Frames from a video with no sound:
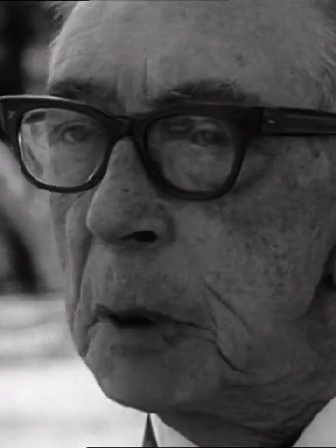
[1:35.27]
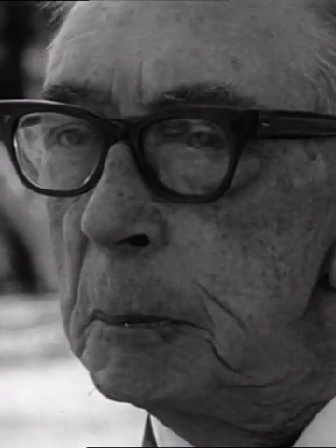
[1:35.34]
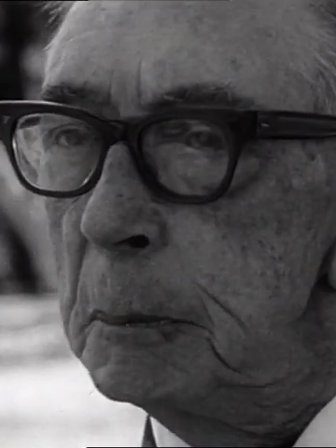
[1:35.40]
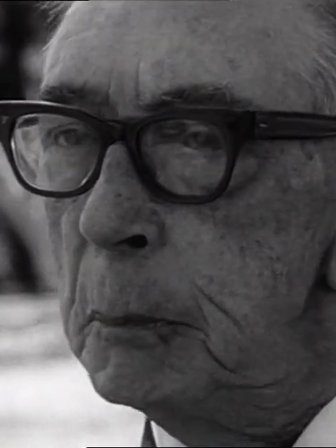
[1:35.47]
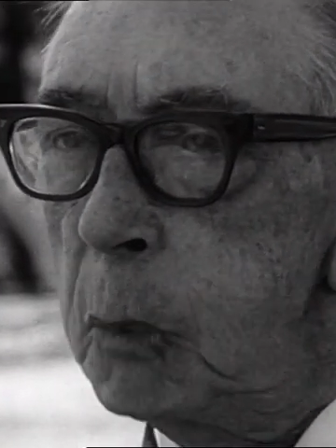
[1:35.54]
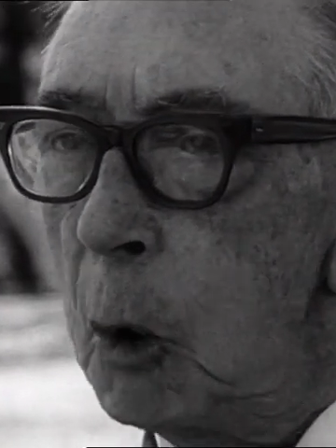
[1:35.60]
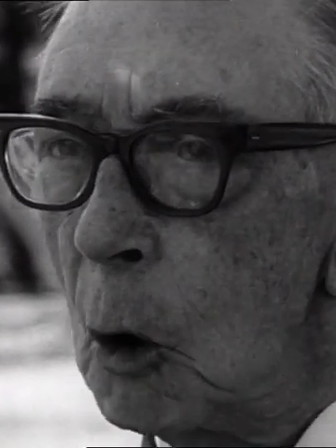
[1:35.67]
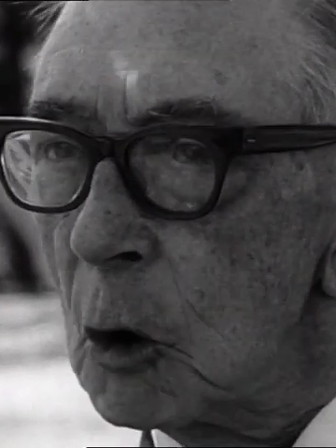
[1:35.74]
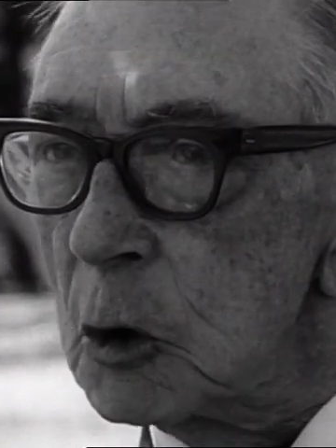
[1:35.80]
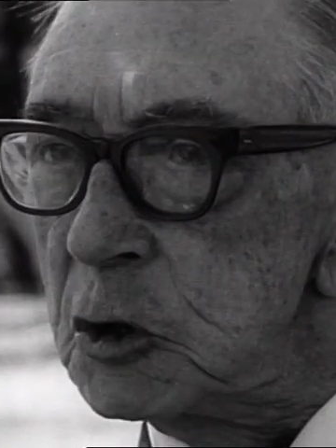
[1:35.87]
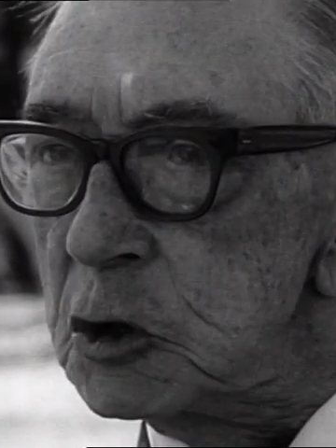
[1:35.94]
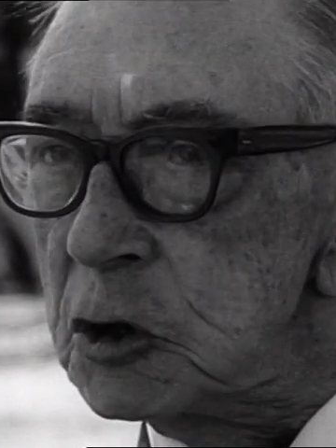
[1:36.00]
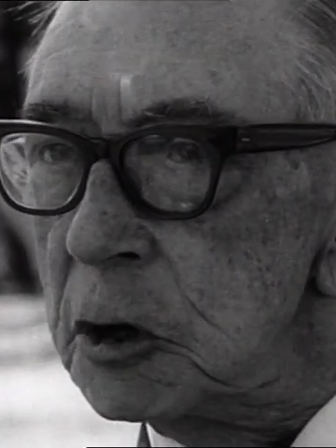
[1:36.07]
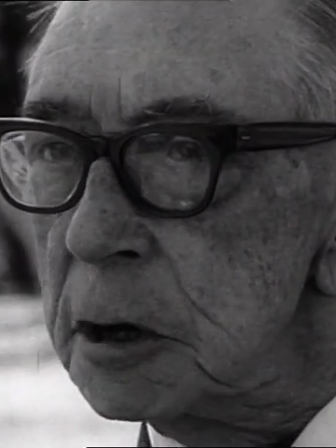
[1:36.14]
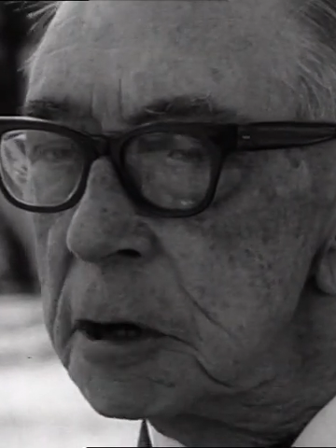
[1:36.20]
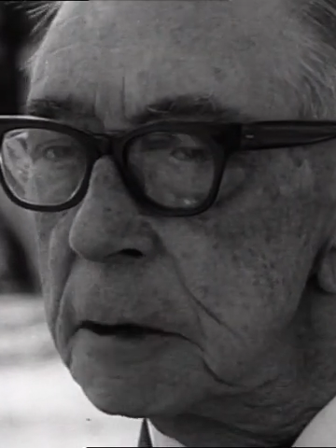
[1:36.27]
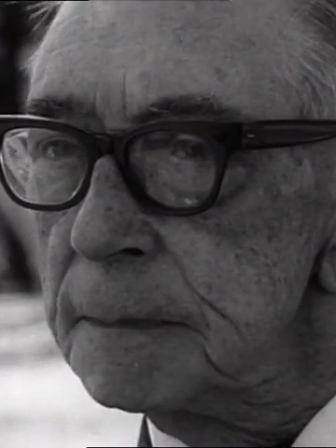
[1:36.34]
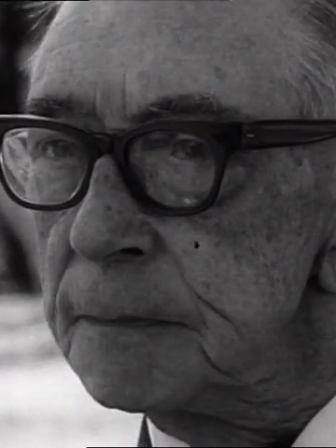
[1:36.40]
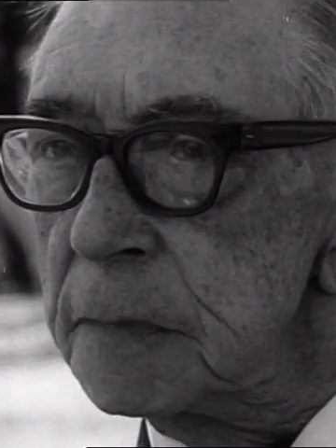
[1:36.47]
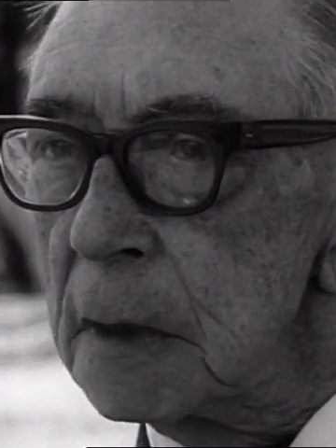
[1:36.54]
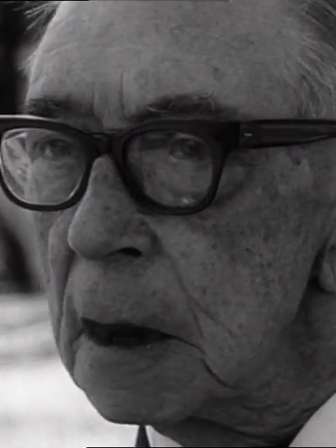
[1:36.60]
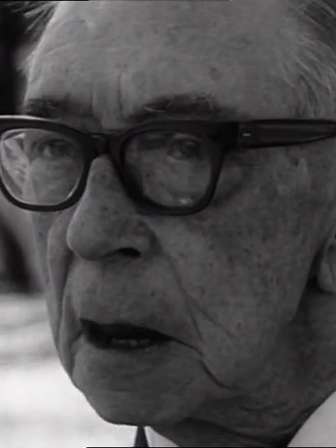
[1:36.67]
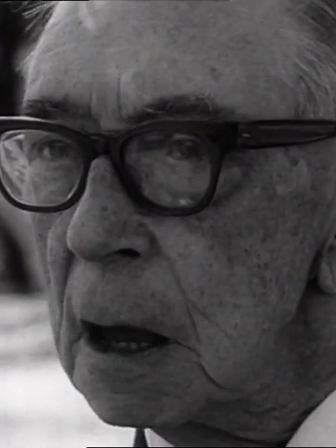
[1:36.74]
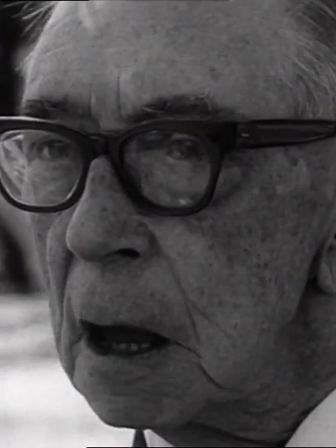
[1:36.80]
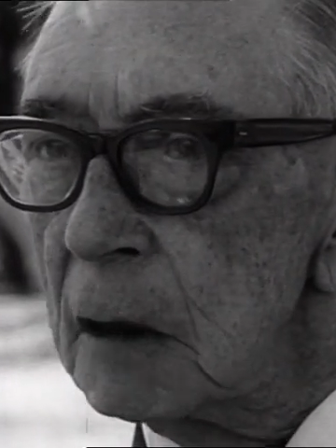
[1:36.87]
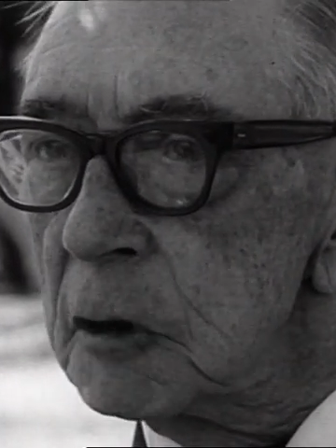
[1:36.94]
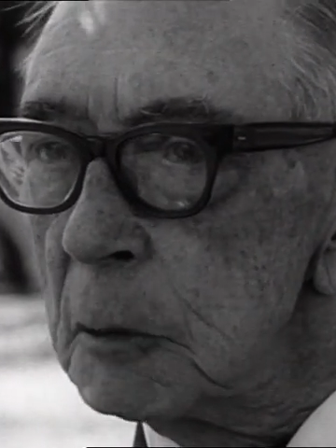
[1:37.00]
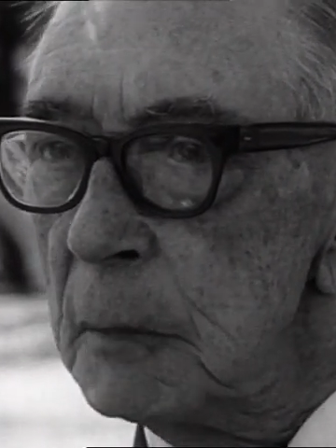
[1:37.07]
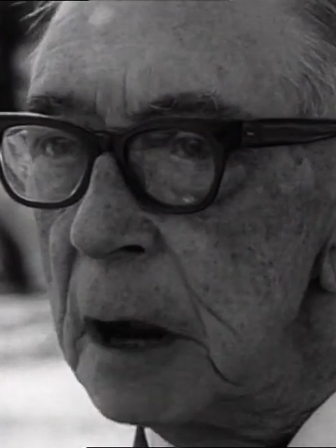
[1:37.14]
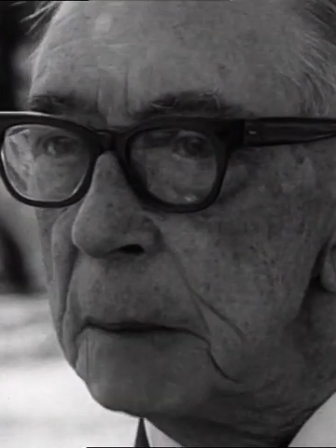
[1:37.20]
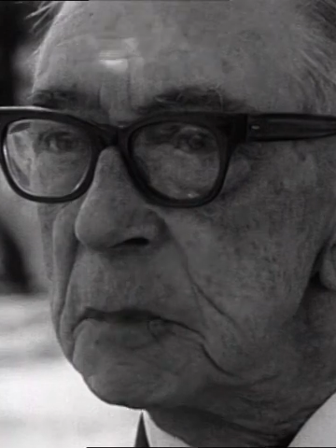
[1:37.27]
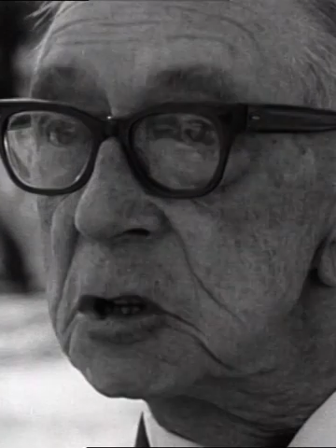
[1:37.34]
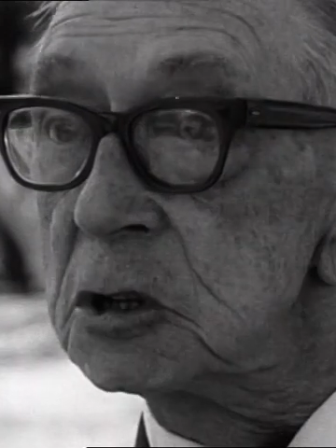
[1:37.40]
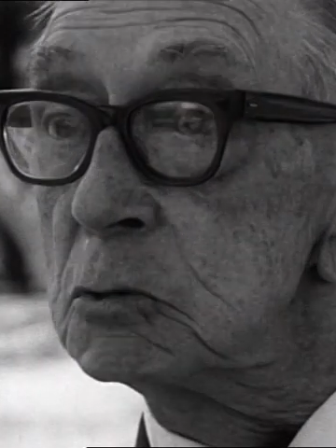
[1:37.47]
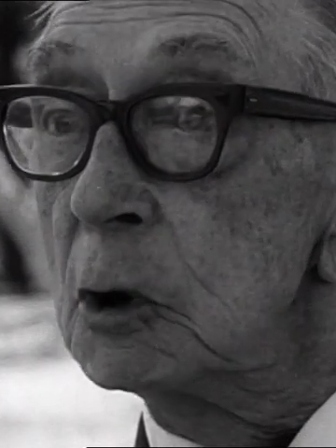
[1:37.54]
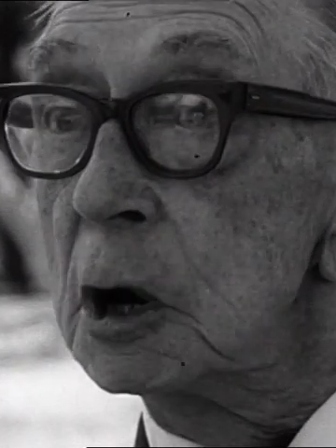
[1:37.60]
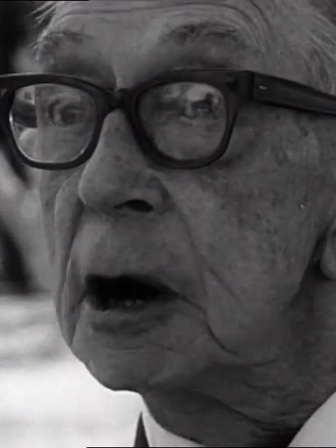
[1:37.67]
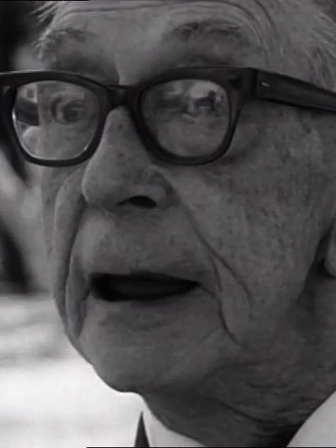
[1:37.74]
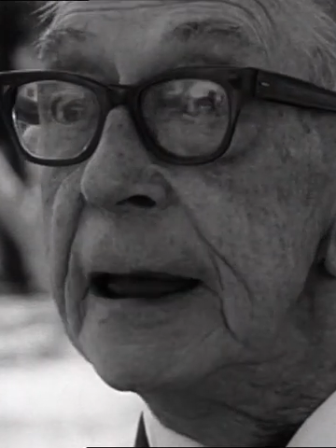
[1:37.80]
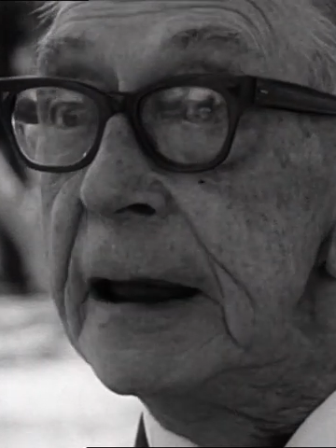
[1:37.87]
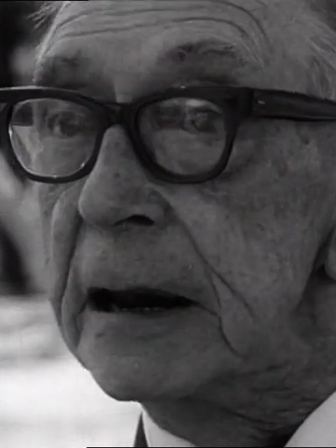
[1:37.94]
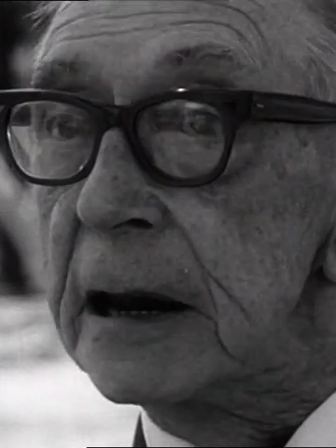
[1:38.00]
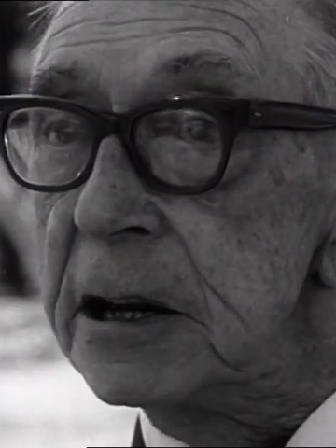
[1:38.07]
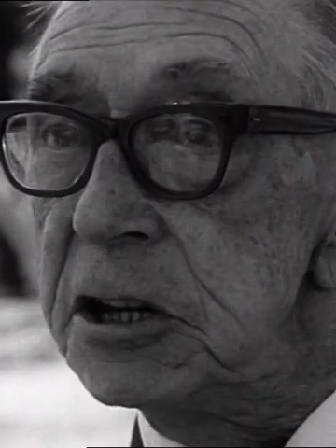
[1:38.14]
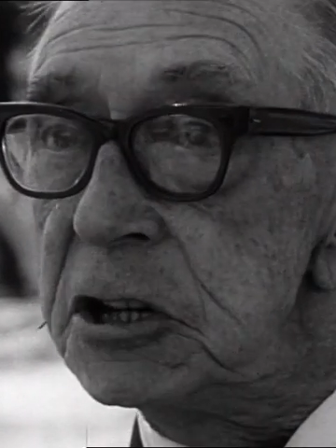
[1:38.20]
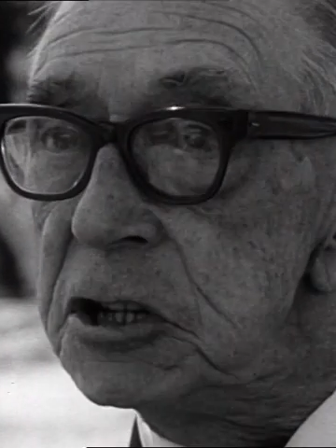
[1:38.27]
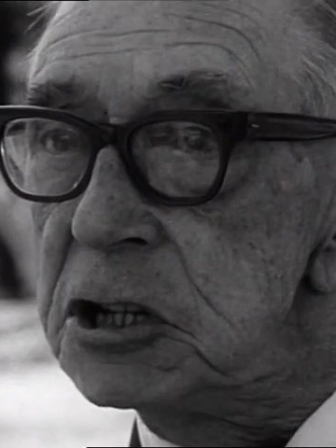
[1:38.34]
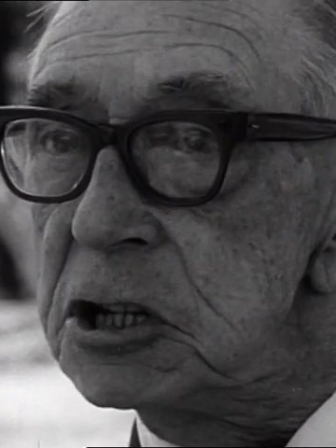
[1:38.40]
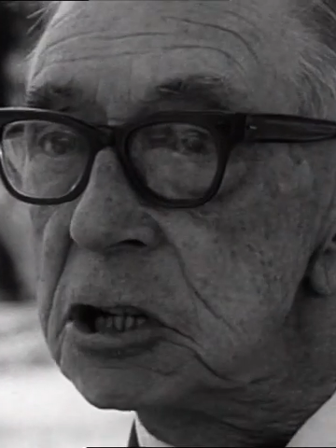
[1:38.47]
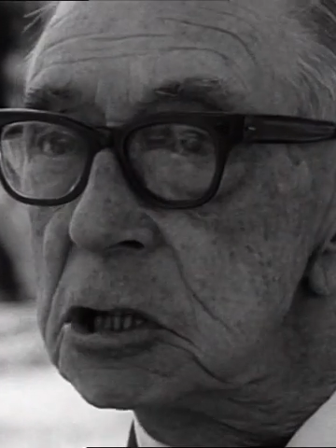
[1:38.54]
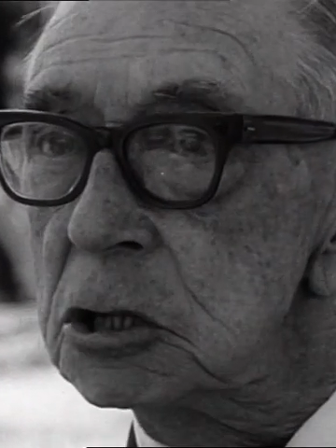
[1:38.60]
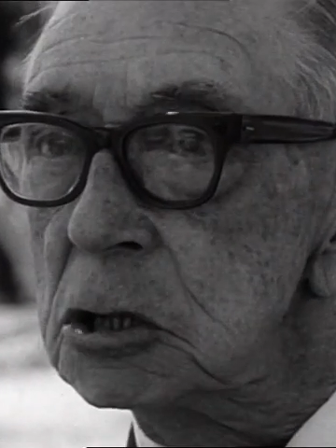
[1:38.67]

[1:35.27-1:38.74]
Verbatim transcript: proportion of the members were English,